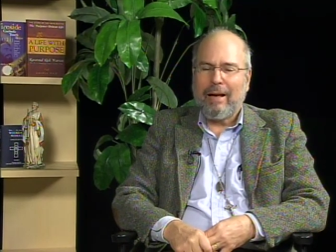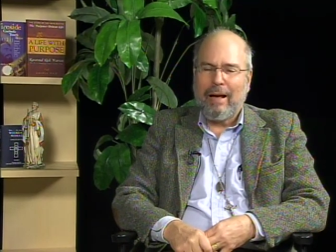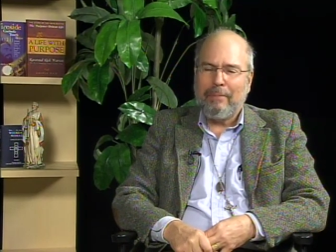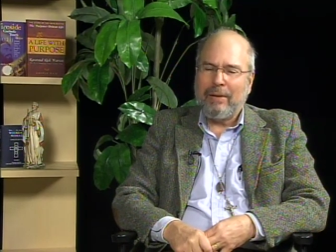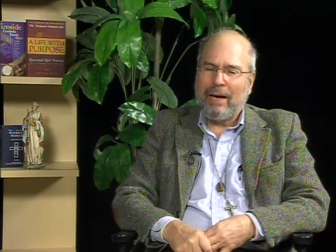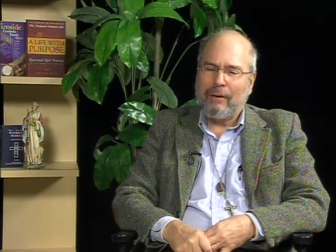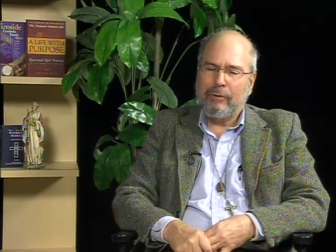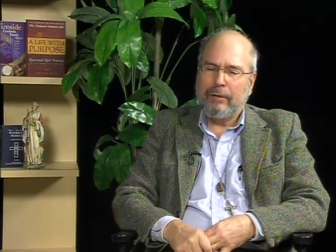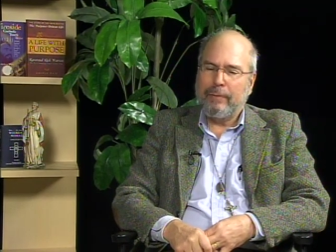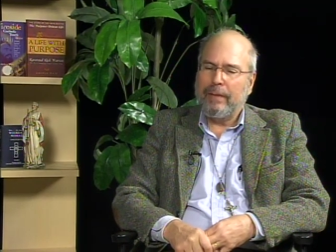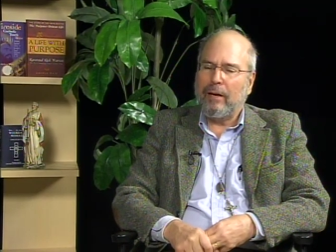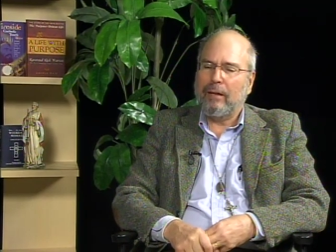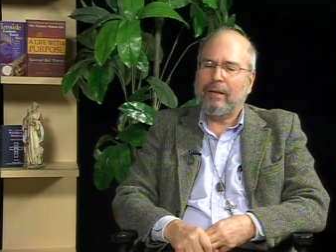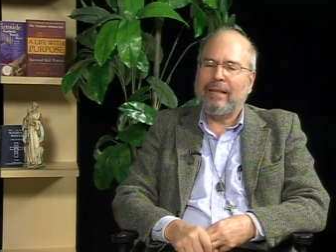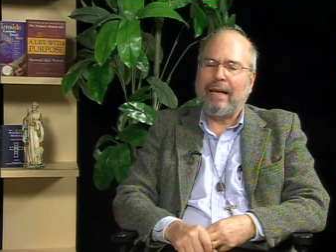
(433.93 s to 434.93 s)
I mean, I would have been
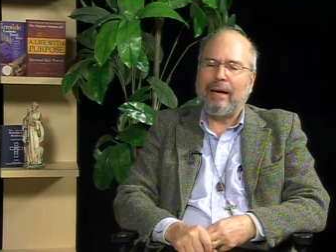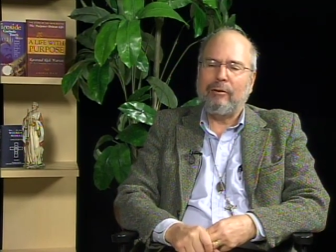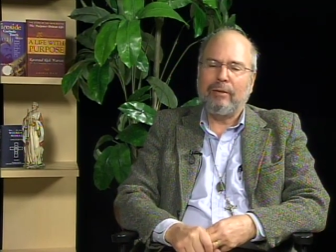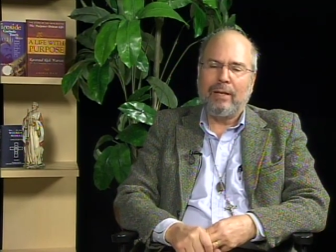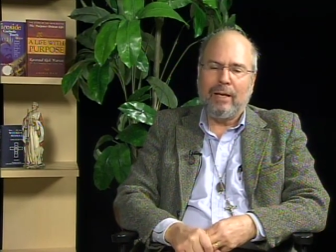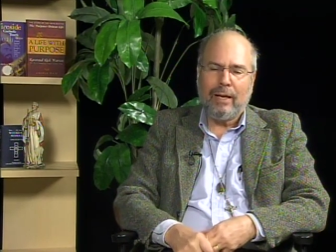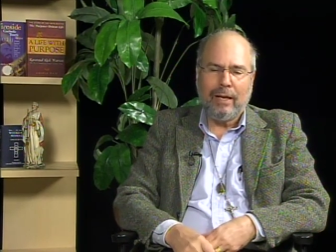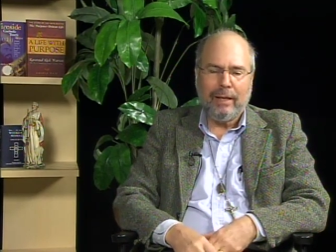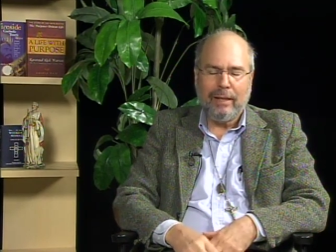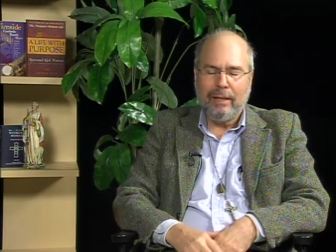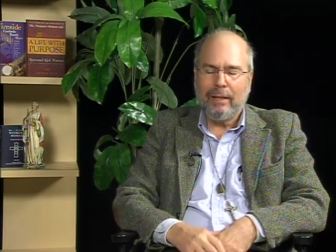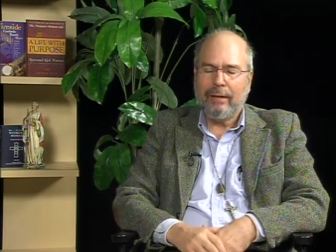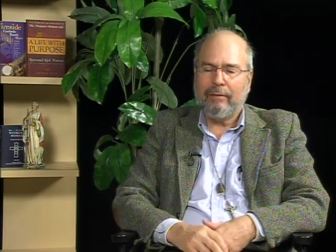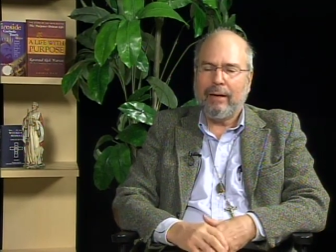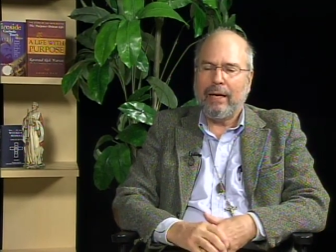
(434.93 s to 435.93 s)
on cloud nine
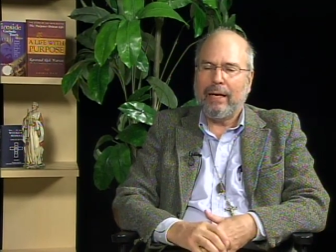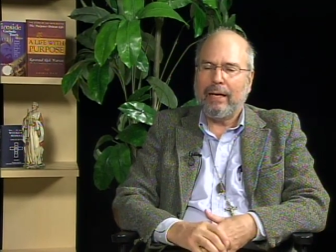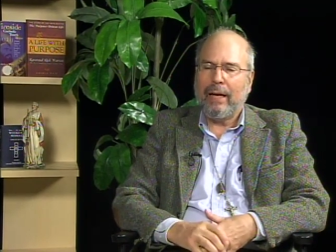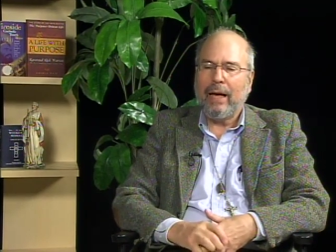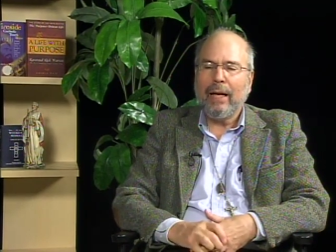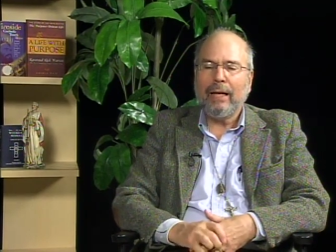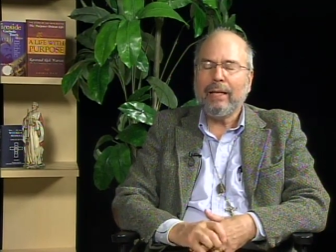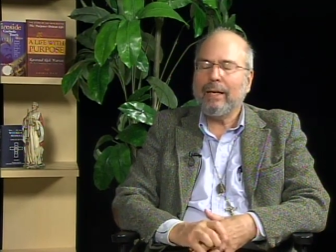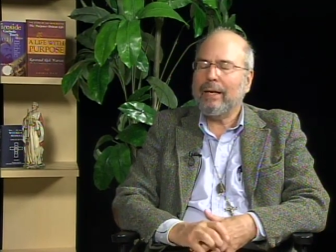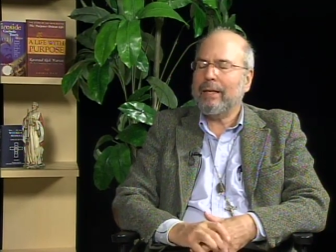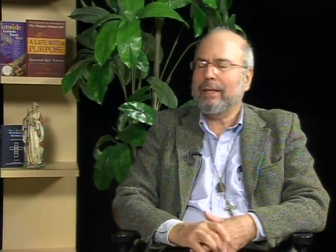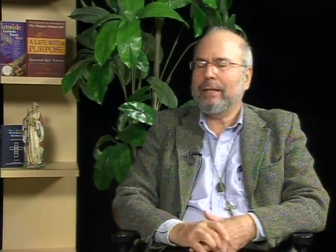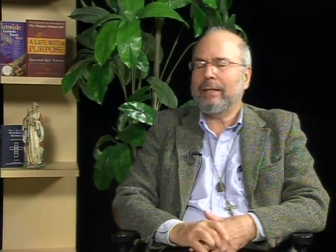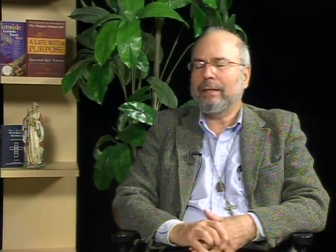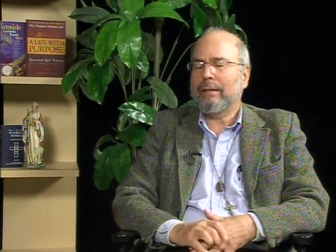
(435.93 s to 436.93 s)
if I had any
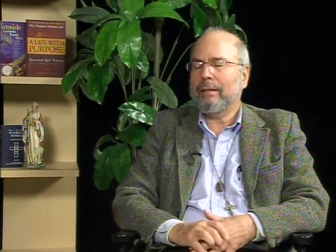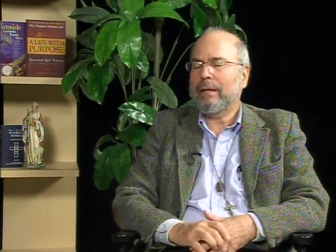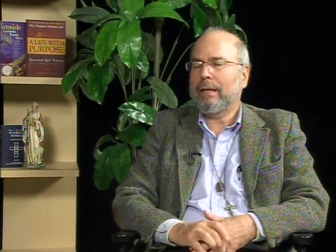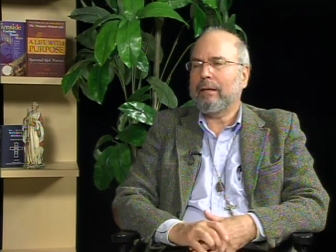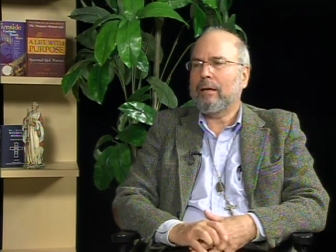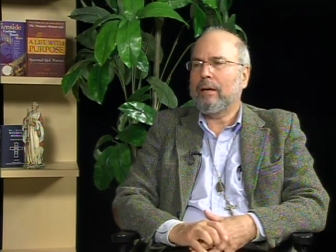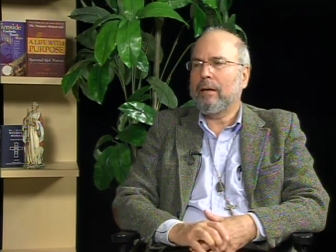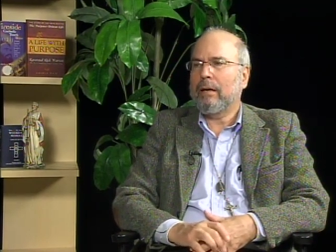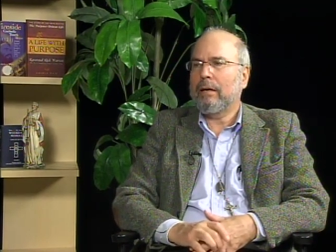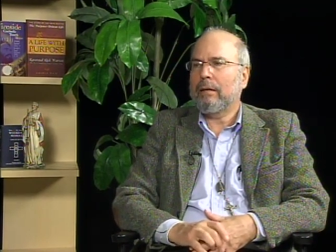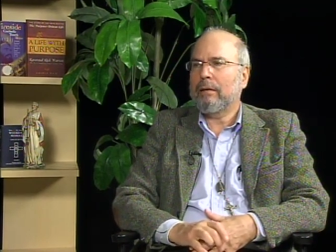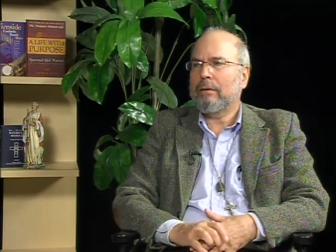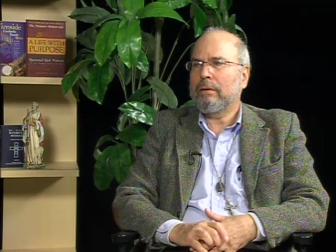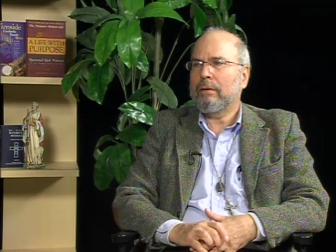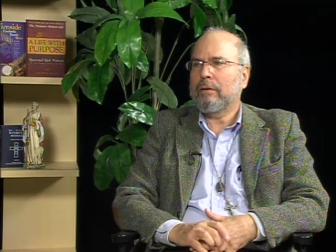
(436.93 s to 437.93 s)
idea that God
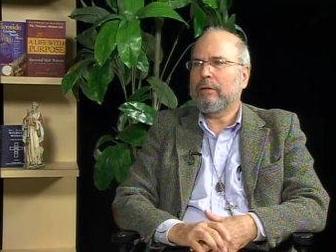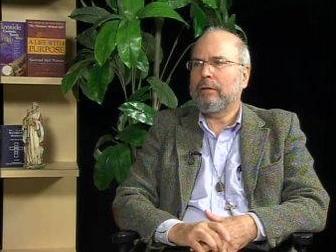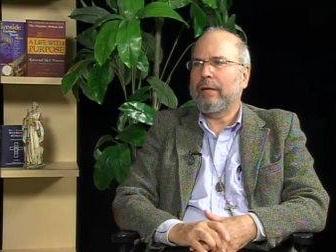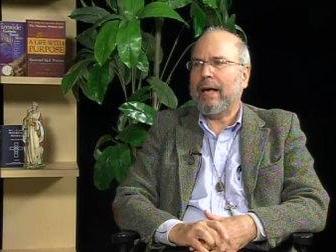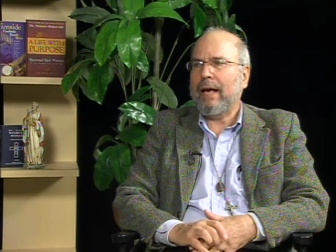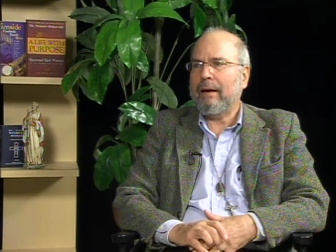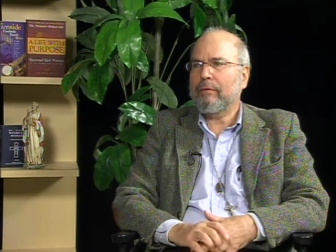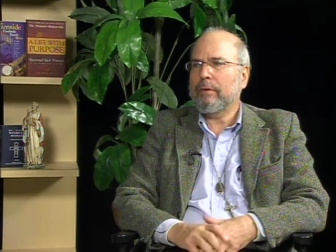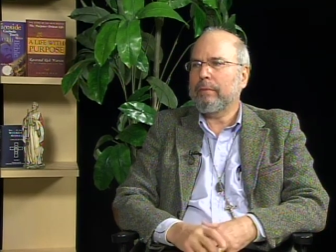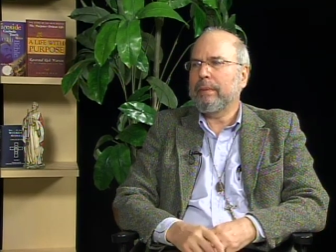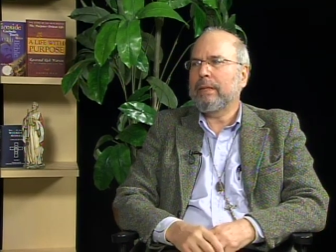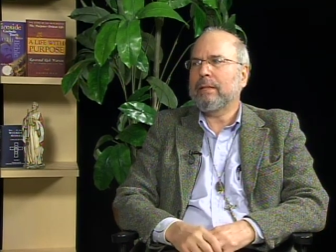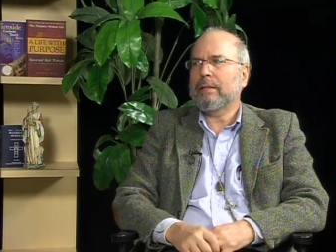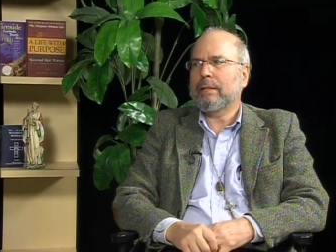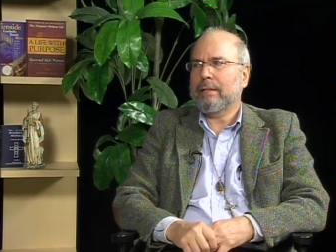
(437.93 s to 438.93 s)
could ever
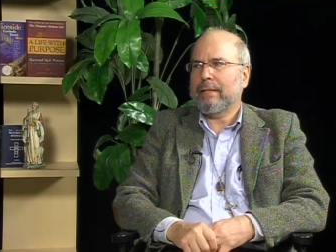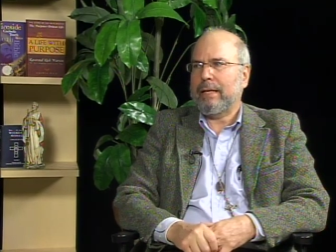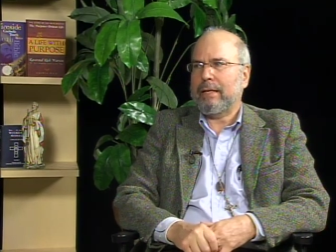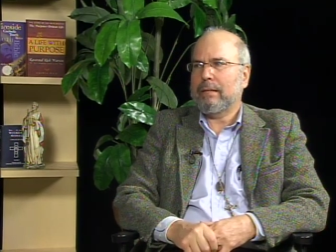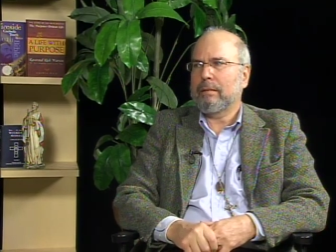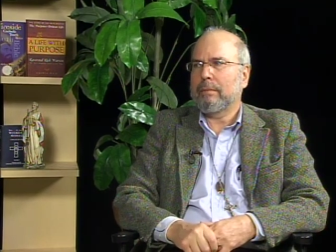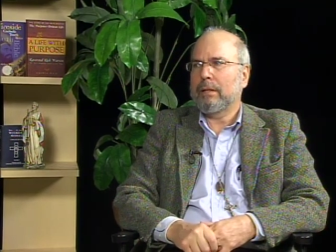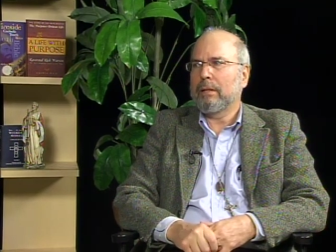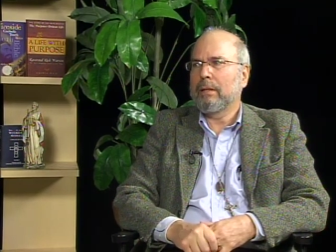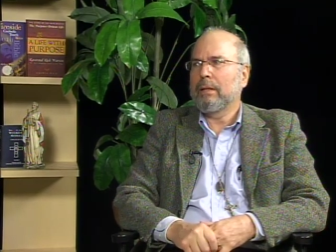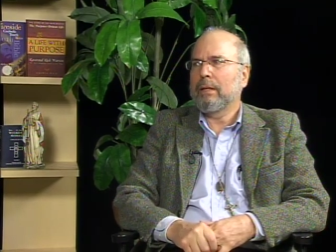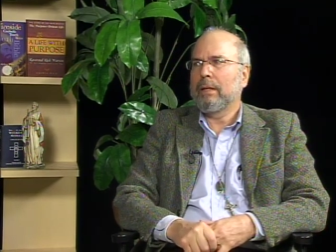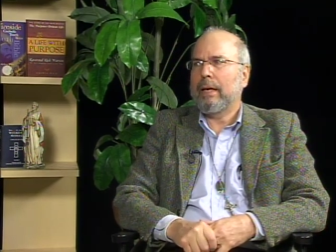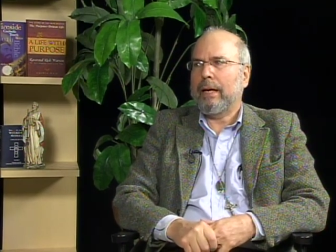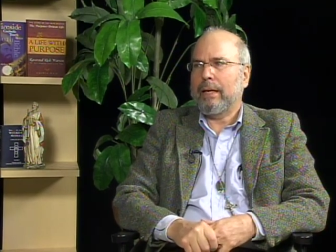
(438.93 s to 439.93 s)
be as accessible
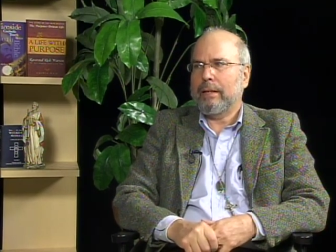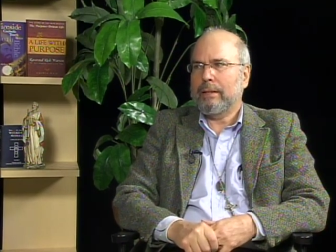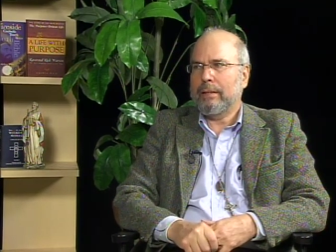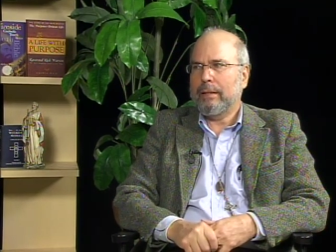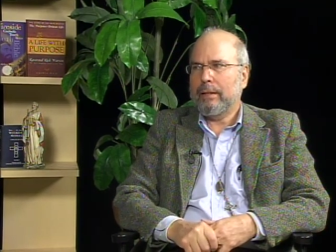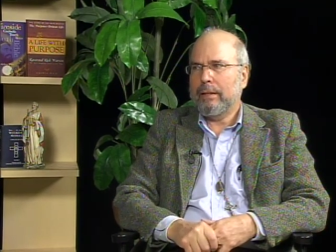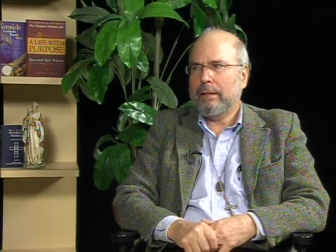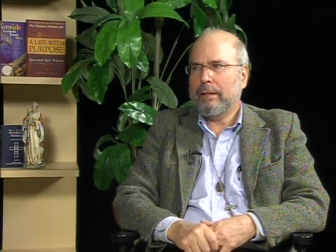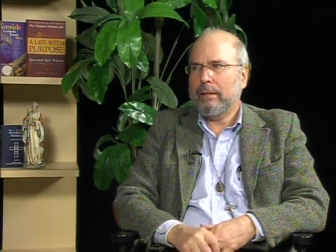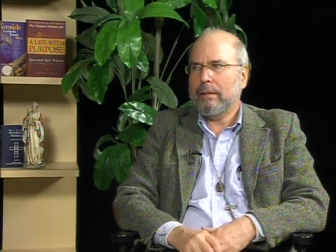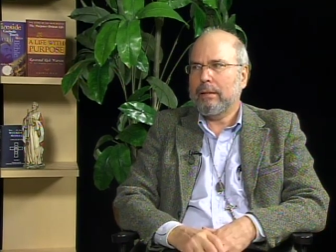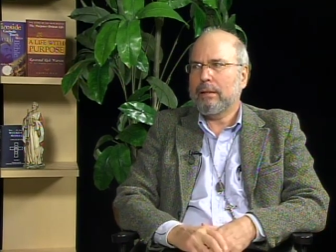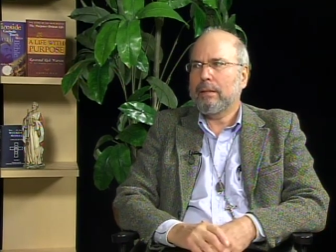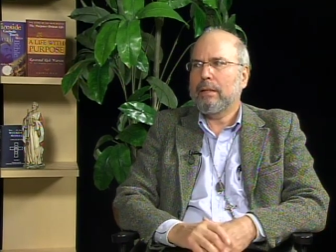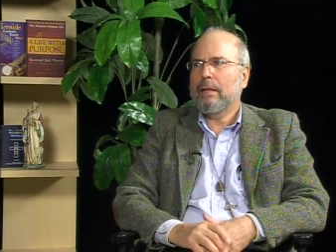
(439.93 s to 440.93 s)
as He is